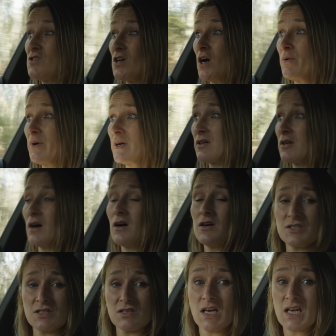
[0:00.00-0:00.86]
towing
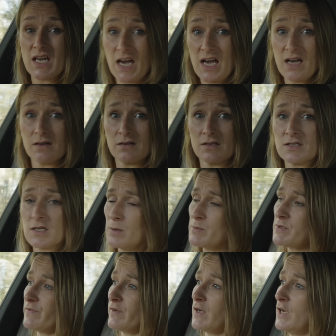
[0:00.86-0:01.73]
cars you can get in
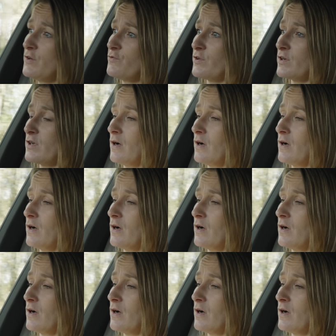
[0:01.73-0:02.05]
terms of electric